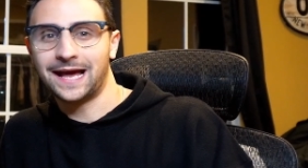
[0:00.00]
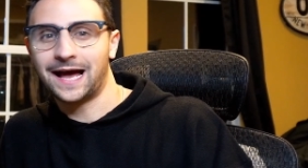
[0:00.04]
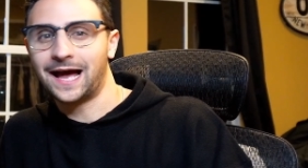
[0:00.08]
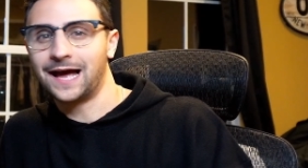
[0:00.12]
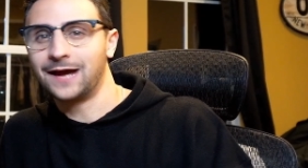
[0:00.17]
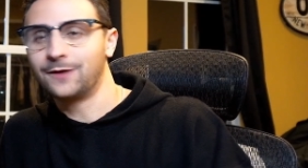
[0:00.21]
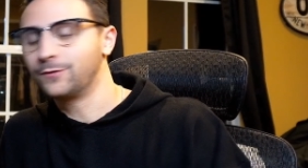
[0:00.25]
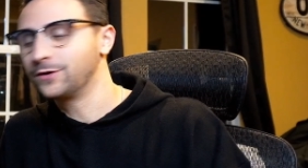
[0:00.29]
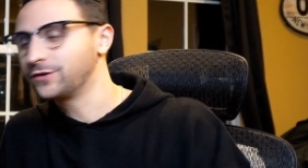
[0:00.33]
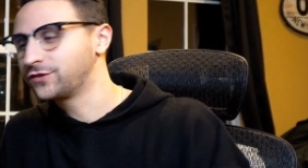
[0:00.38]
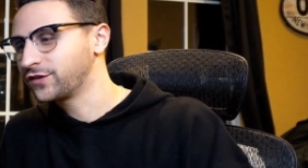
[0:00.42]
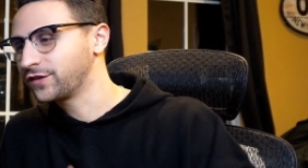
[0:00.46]

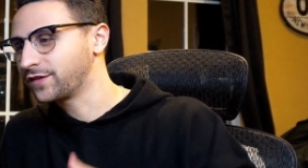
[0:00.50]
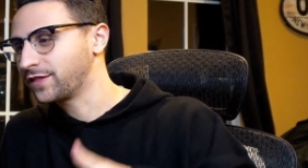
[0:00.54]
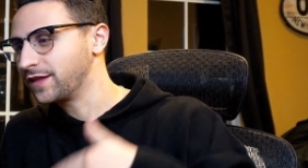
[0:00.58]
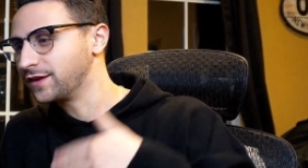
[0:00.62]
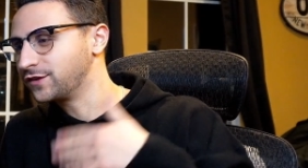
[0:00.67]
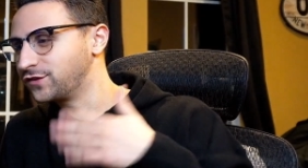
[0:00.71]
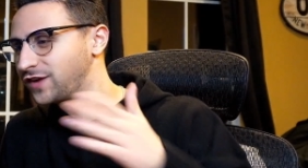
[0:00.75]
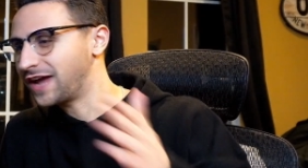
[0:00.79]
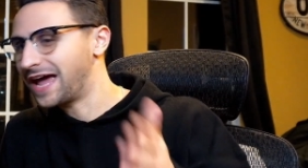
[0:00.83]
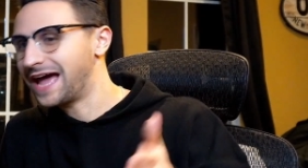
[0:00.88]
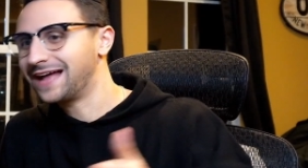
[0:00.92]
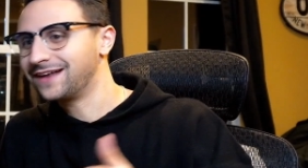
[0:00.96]
which is the
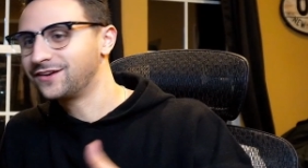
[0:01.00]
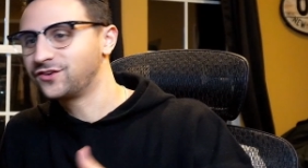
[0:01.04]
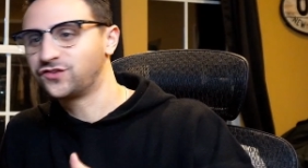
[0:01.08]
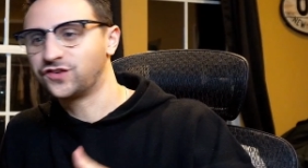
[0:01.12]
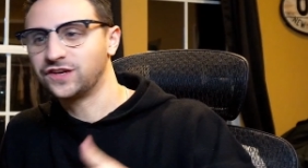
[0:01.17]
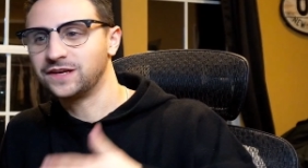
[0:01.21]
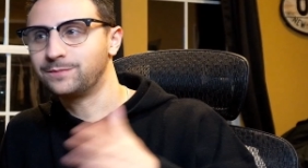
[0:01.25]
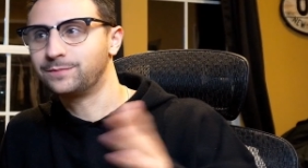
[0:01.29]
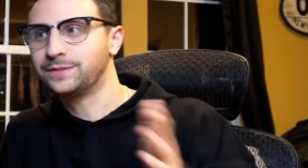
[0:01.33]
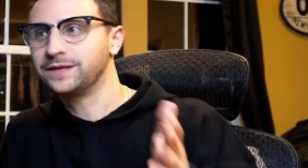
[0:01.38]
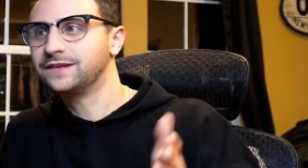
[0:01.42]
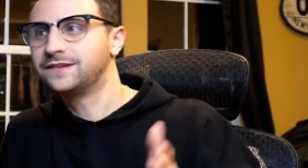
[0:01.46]
Chat
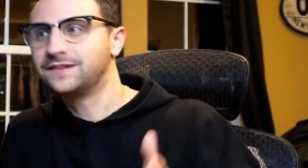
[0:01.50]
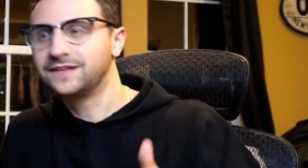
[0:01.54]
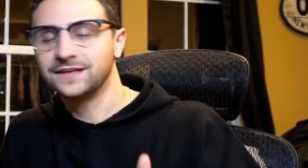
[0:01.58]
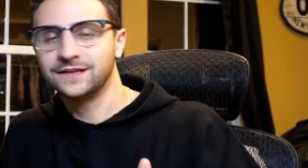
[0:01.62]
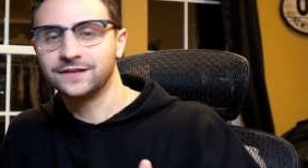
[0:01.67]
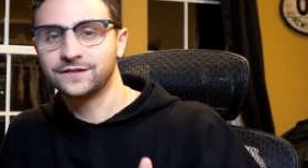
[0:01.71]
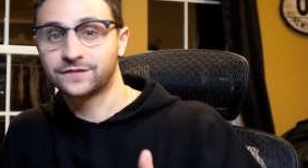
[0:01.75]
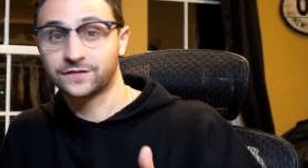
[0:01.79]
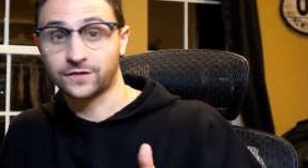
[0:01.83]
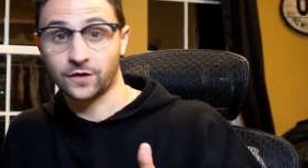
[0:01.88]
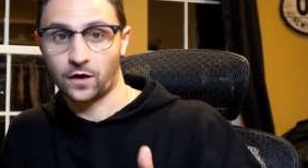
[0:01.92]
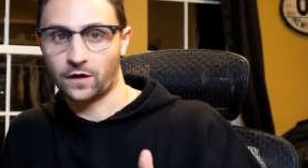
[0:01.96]
GPT
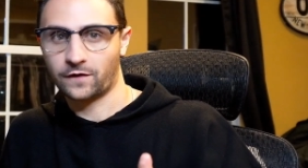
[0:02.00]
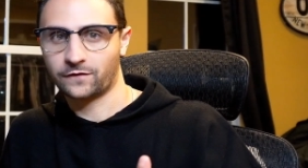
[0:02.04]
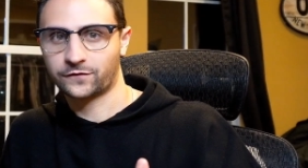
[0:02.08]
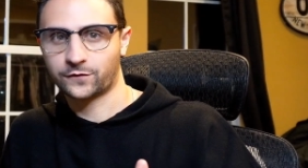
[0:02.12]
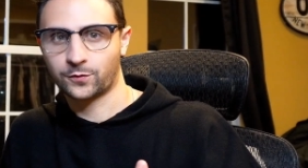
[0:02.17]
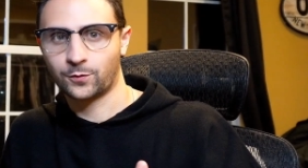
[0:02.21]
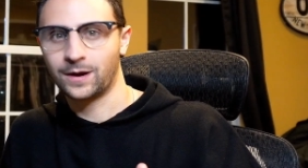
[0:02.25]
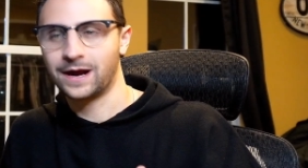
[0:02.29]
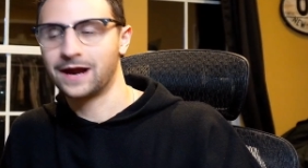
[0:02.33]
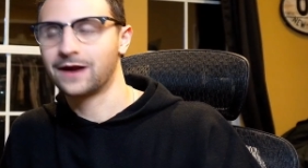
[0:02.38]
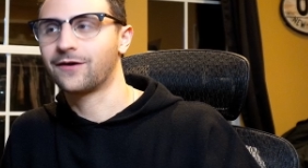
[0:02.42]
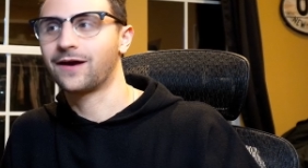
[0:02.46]

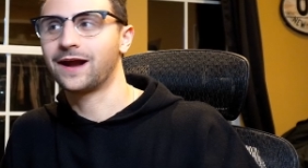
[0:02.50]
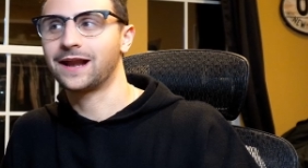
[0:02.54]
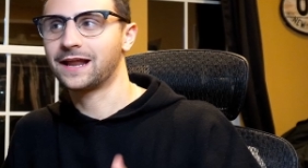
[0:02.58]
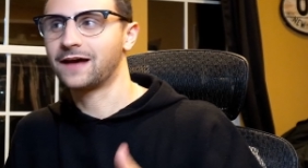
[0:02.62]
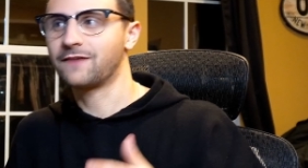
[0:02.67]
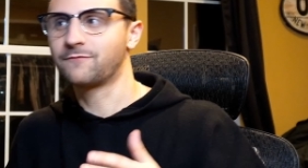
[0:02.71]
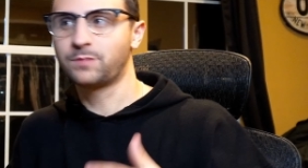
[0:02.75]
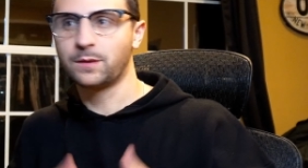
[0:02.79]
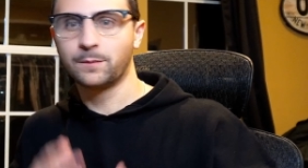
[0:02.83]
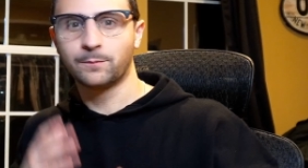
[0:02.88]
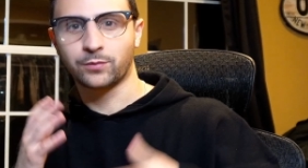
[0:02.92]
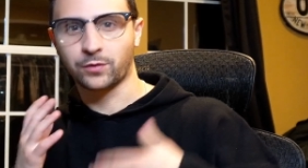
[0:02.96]
software, and I've been
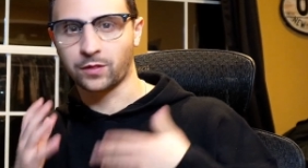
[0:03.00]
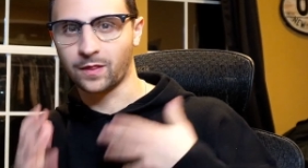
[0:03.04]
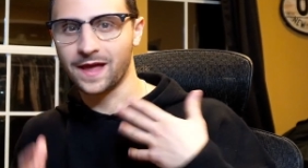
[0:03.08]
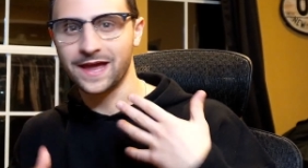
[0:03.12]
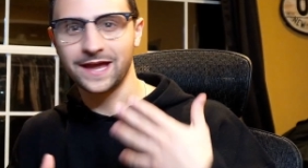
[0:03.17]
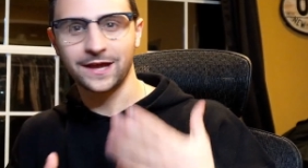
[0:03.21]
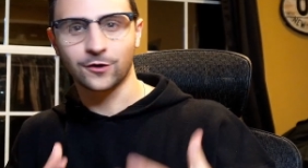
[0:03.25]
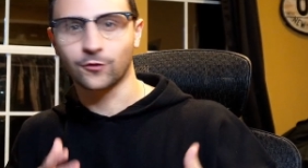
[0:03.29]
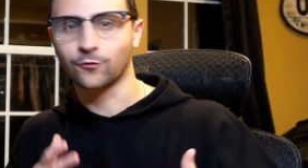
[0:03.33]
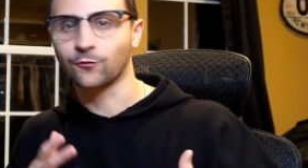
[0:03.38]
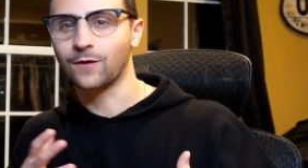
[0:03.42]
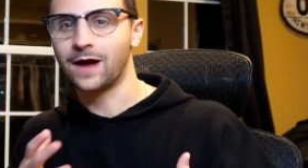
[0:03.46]
playing
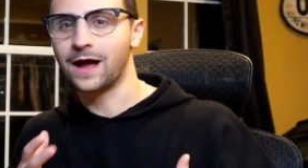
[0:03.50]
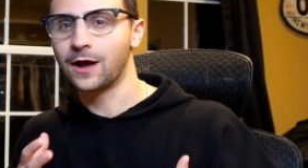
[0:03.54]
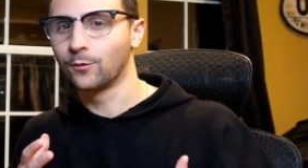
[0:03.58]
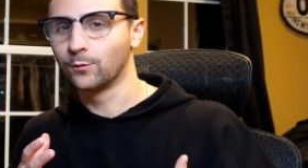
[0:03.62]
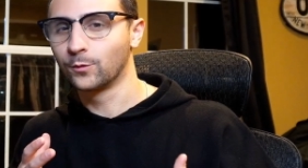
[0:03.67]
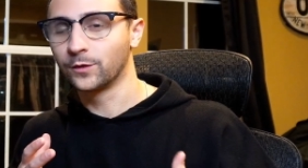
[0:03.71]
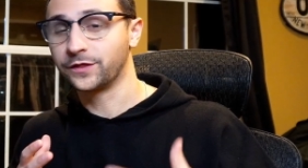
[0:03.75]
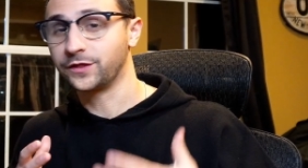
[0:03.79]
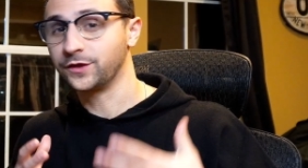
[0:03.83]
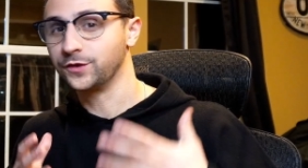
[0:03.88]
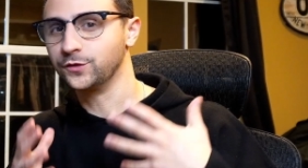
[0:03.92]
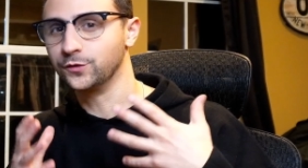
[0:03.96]
around with
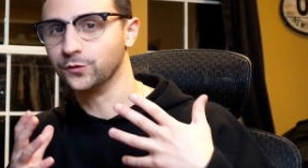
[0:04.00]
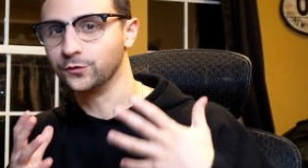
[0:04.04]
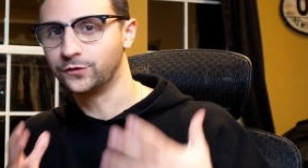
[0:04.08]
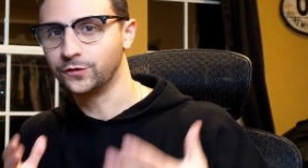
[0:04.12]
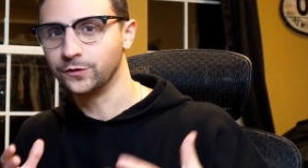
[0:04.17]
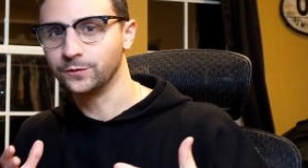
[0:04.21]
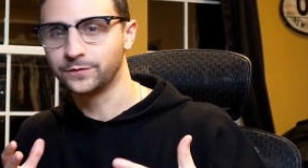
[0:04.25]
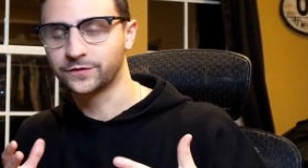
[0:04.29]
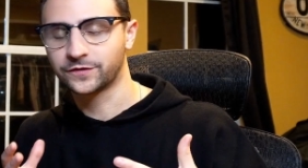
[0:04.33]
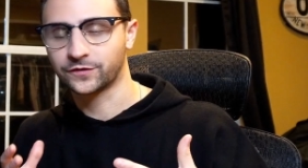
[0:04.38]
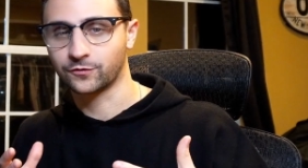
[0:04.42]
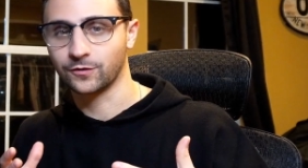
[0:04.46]
YouTube
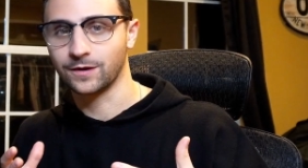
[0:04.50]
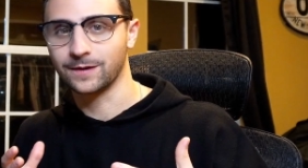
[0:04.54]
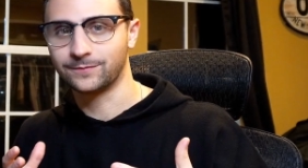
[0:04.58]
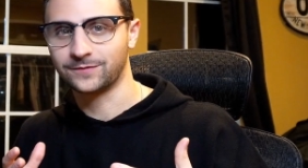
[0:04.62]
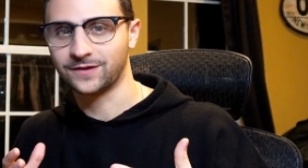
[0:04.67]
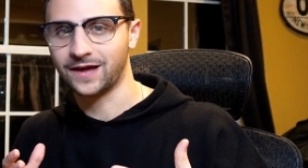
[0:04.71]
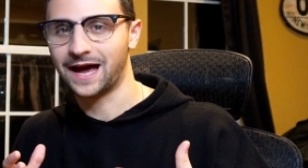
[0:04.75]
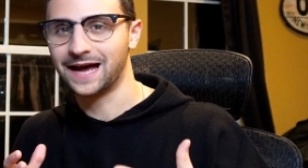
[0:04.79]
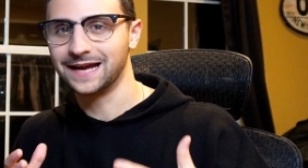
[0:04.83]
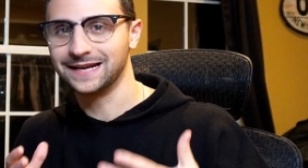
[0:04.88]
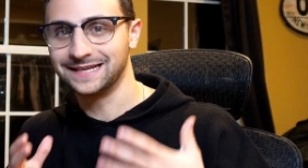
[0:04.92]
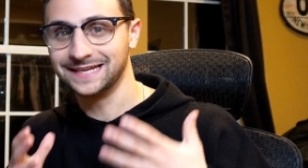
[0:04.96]
script
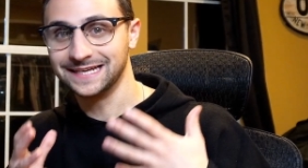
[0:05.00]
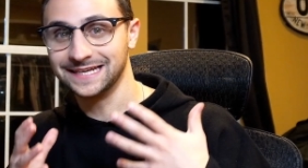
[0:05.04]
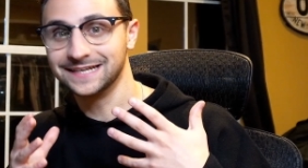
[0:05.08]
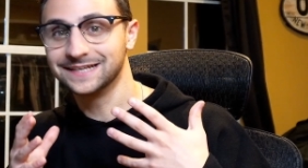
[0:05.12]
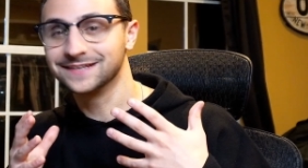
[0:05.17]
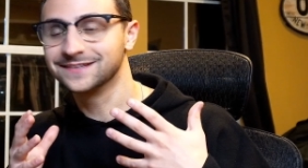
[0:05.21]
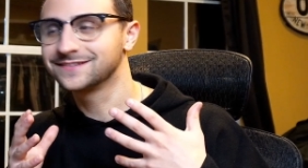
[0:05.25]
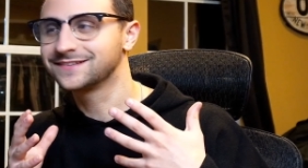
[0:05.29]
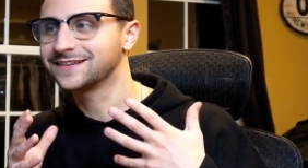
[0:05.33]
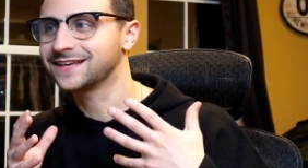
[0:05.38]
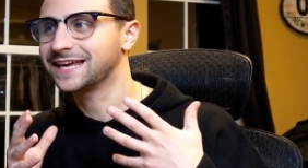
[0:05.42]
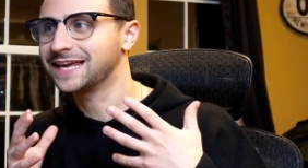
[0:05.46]
ideas
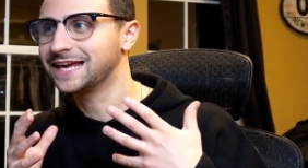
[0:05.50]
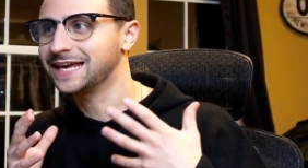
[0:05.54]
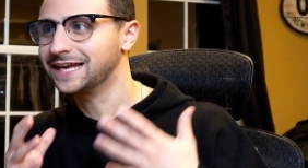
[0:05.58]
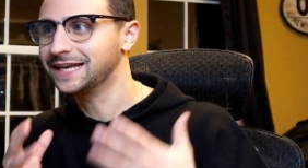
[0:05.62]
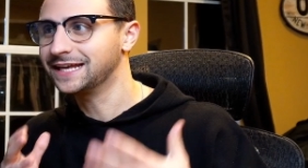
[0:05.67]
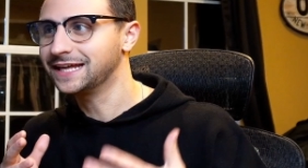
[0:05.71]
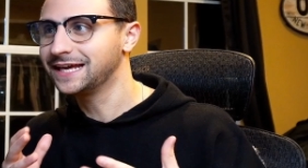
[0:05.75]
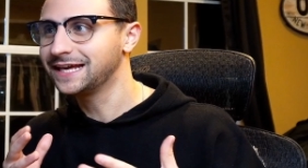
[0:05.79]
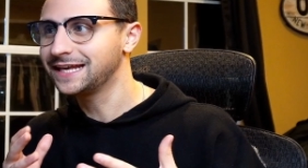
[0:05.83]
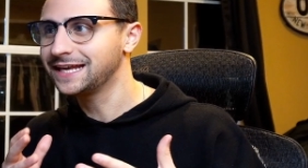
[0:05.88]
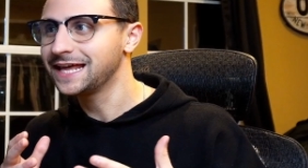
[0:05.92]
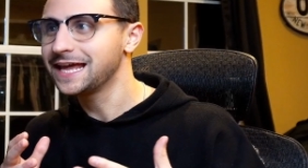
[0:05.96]
in it.